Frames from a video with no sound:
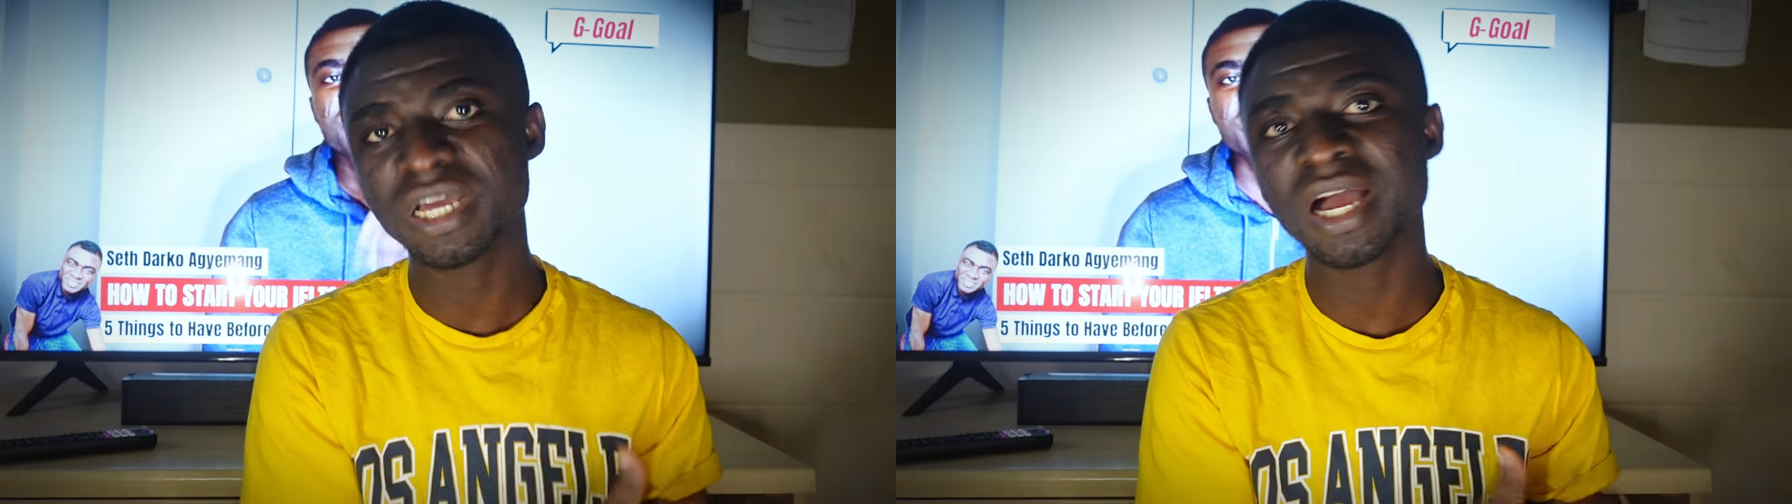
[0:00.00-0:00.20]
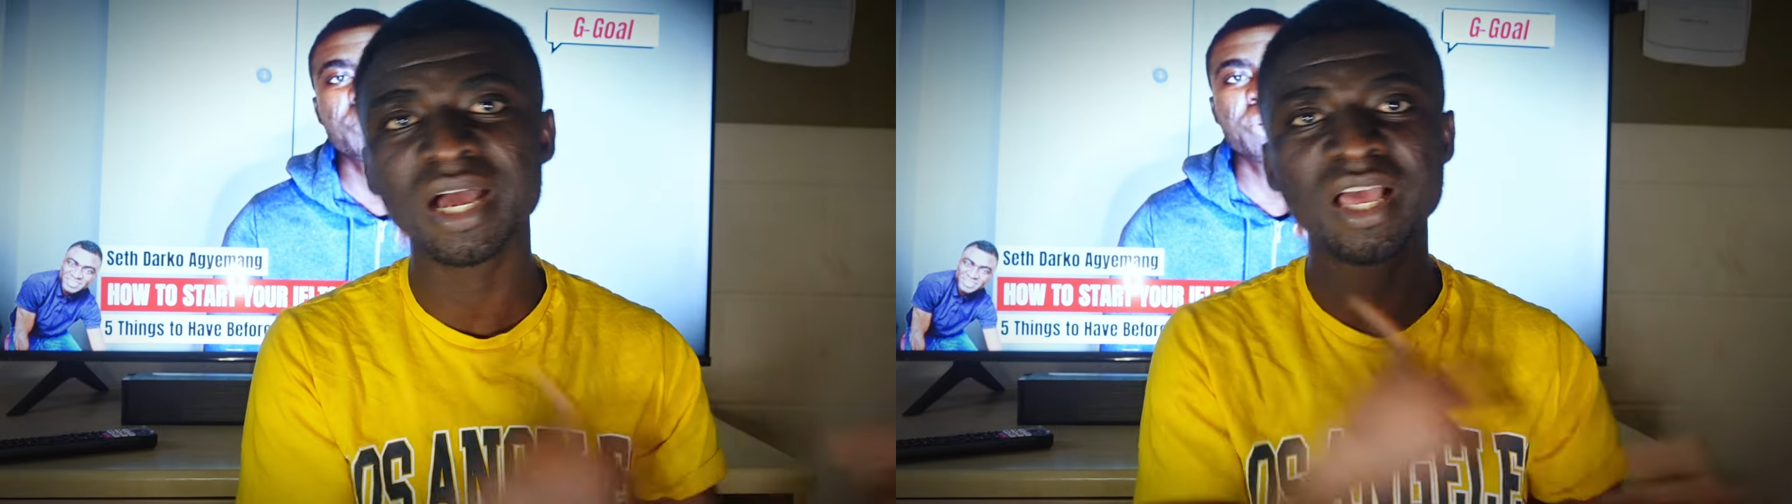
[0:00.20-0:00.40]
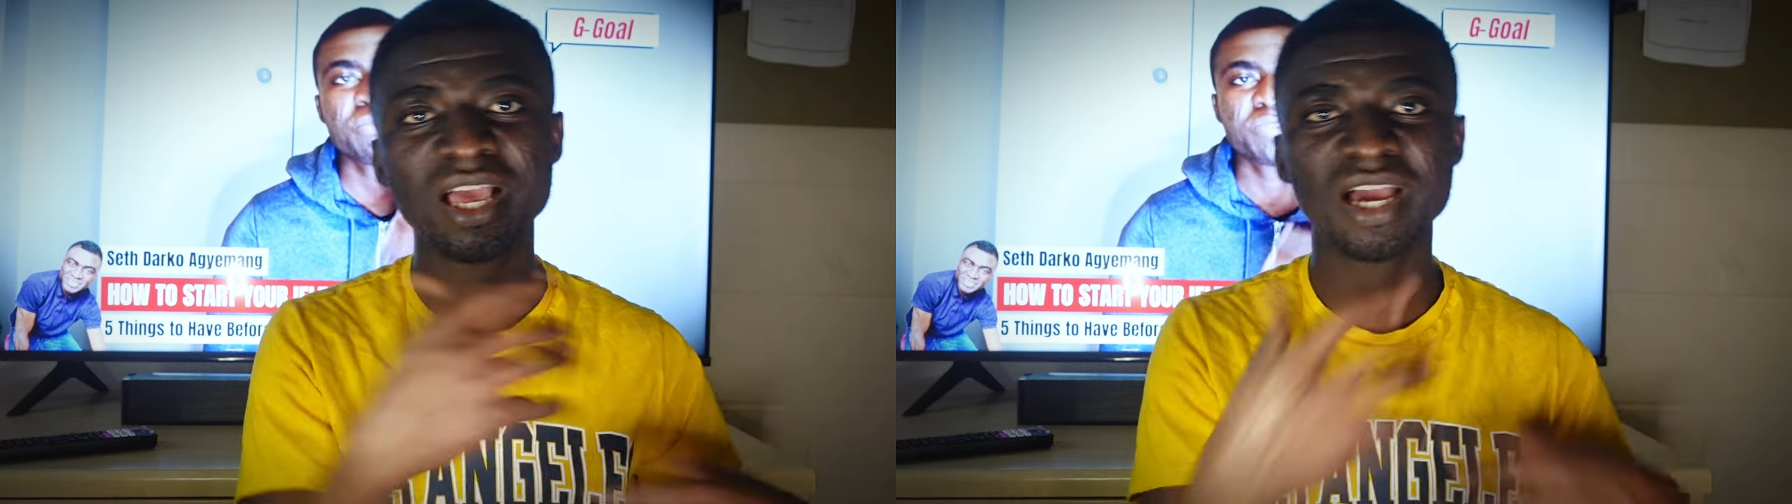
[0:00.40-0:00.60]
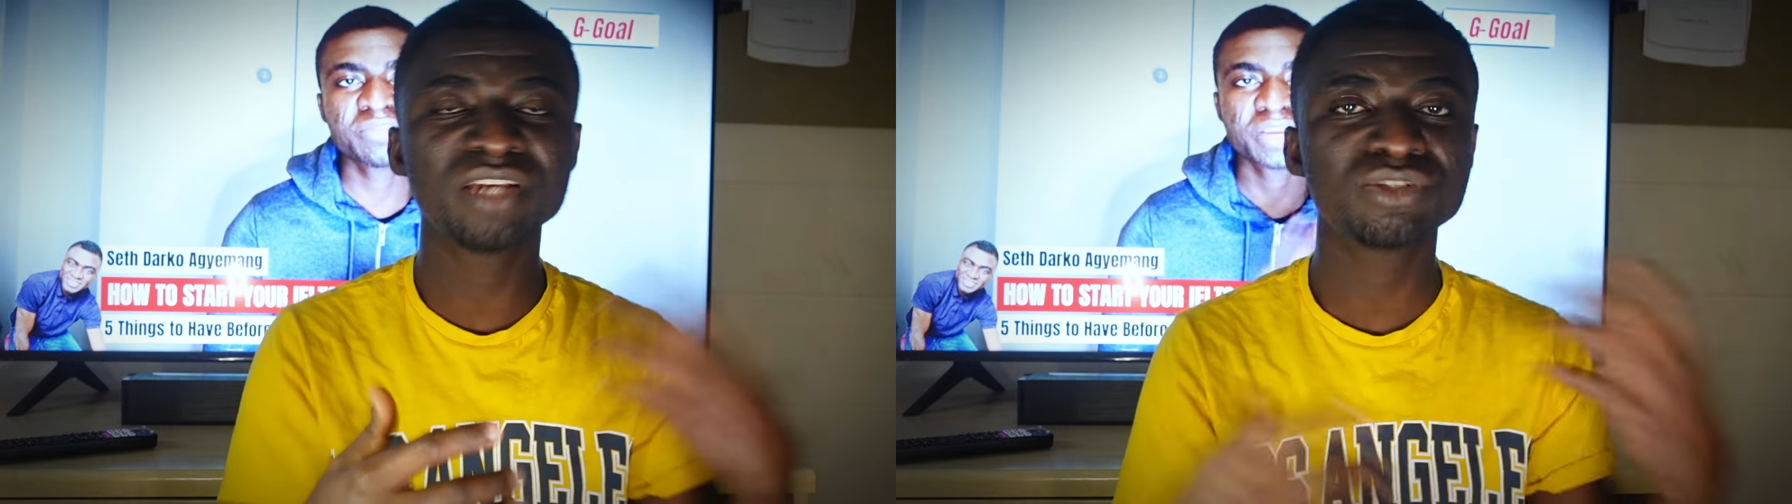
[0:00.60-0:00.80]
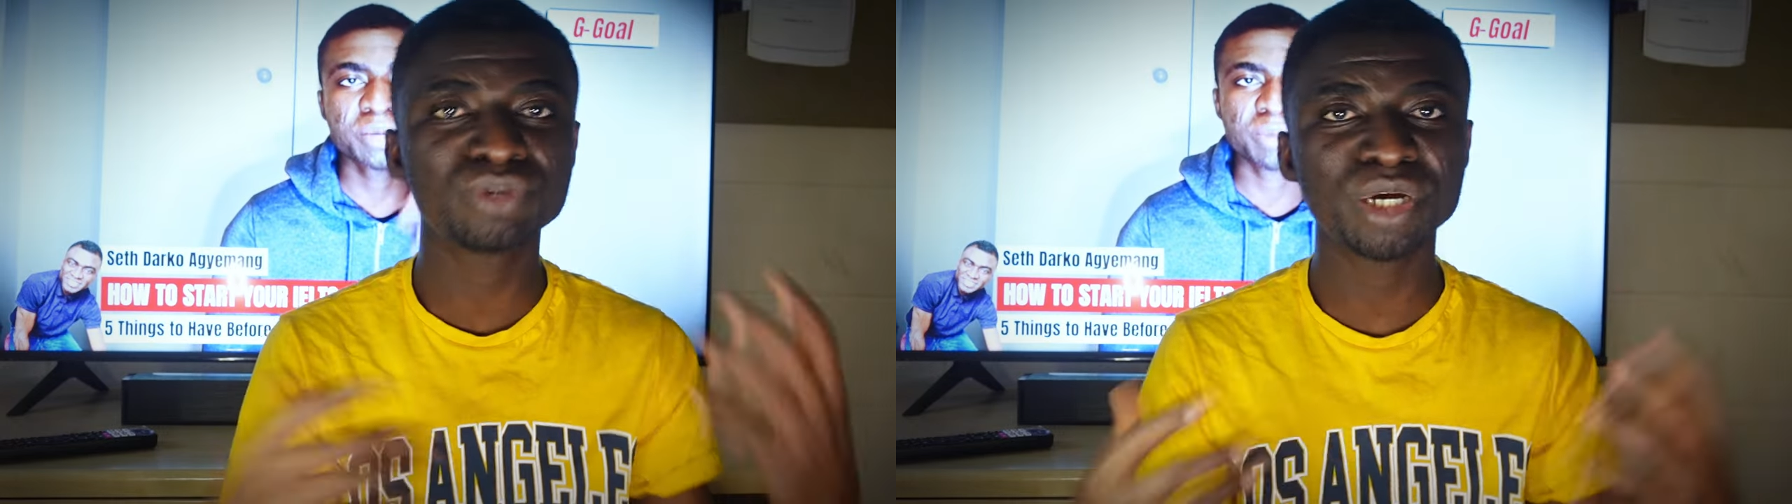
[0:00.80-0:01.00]
are
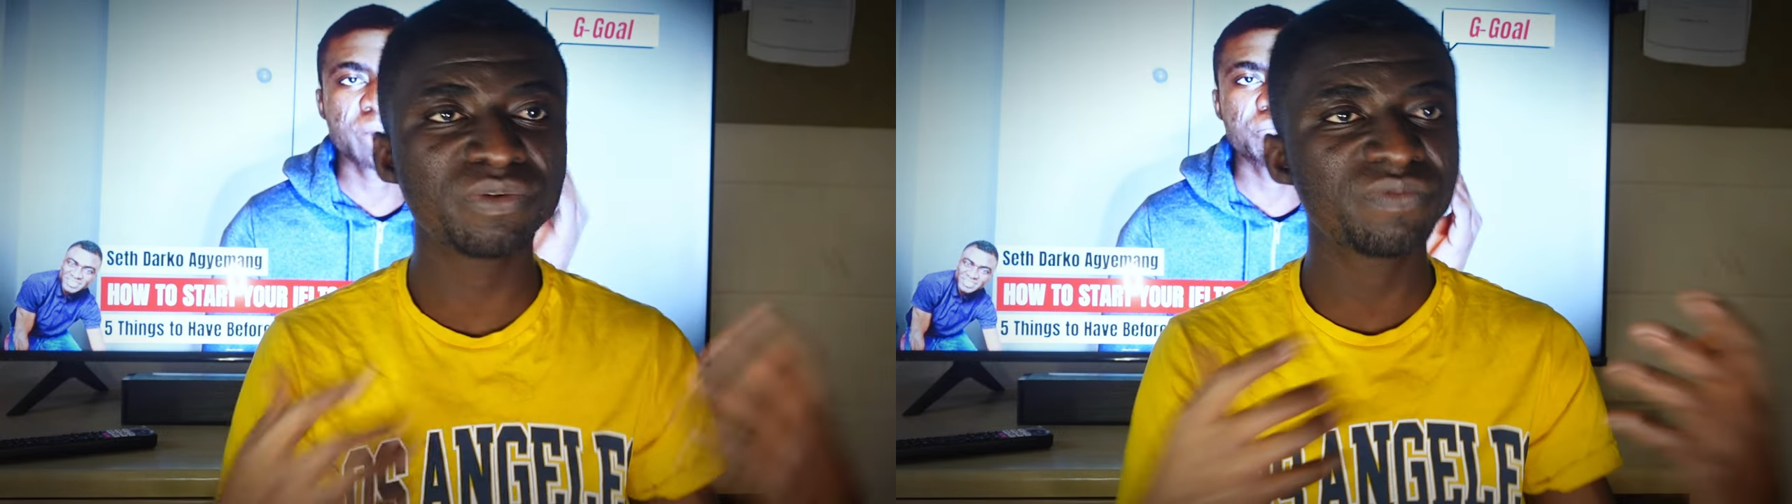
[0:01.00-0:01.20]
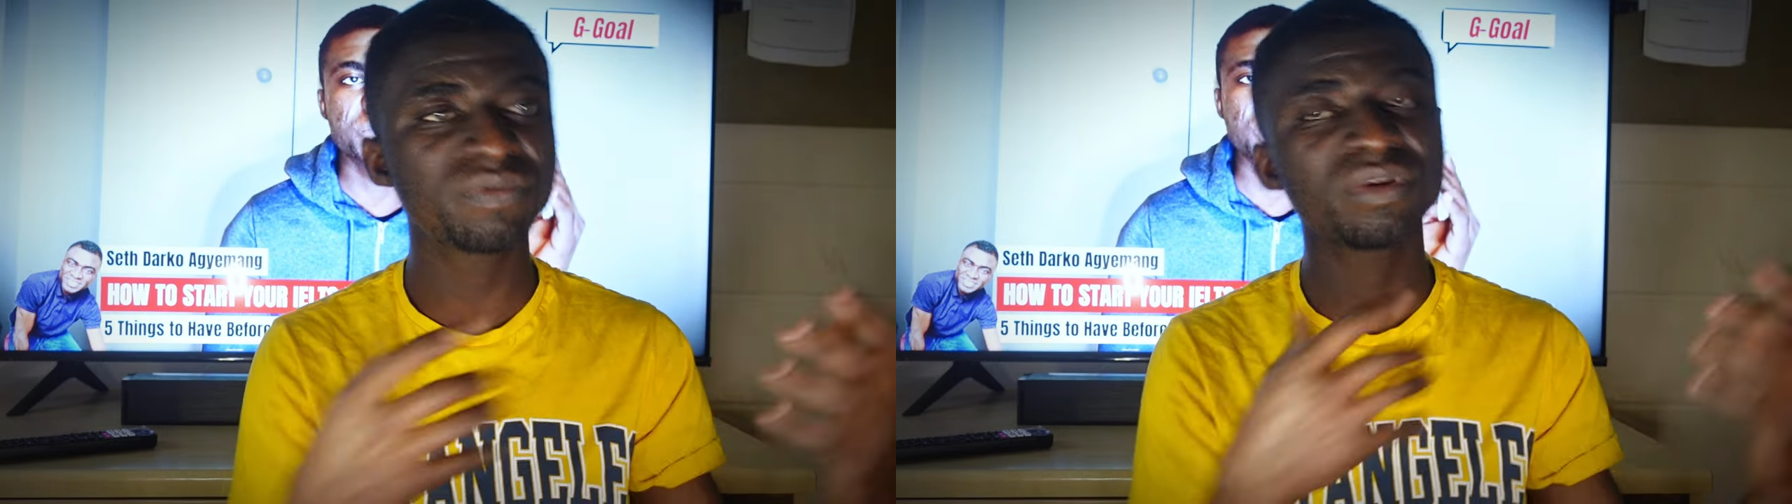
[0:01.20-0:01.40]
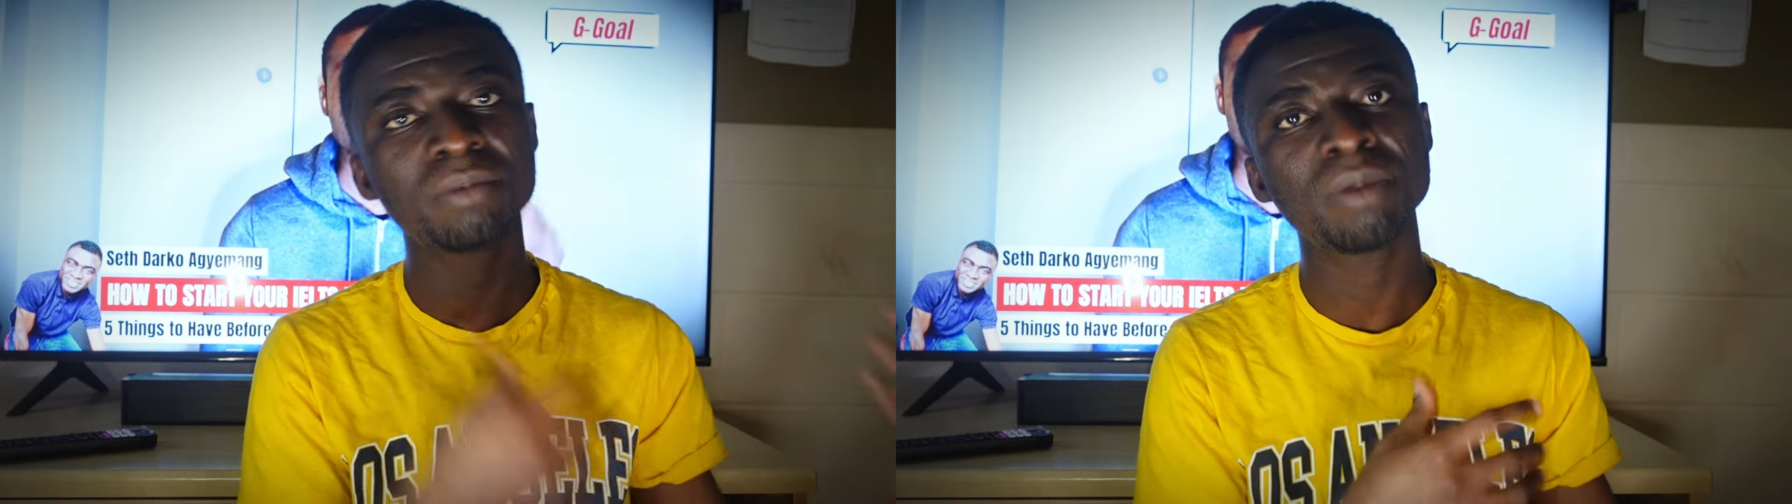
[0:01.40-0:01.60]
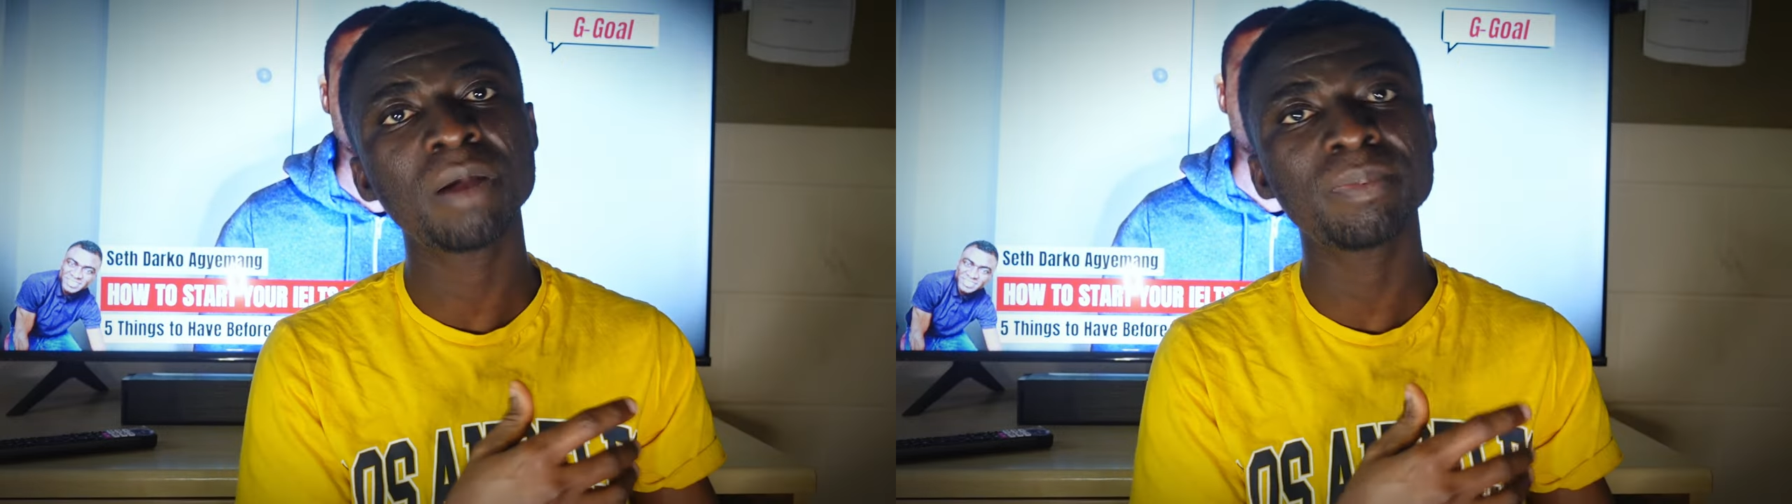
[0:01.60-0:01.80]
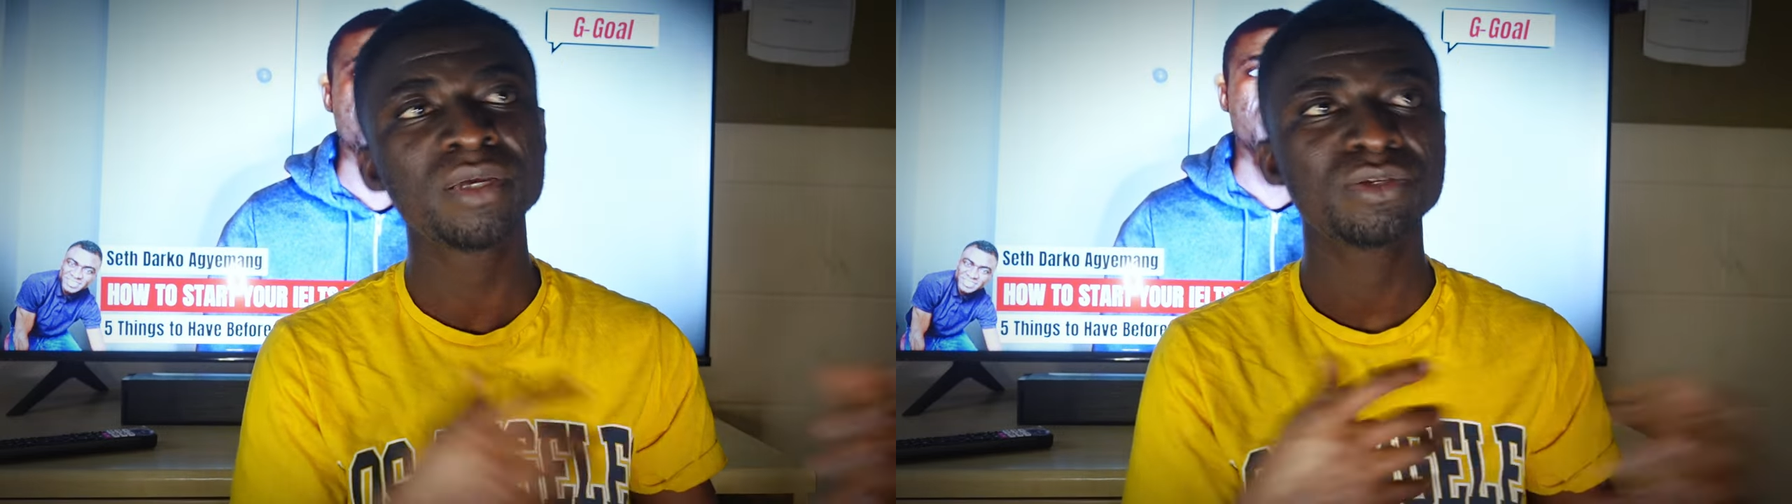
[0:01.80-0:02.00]
and try to fill them up.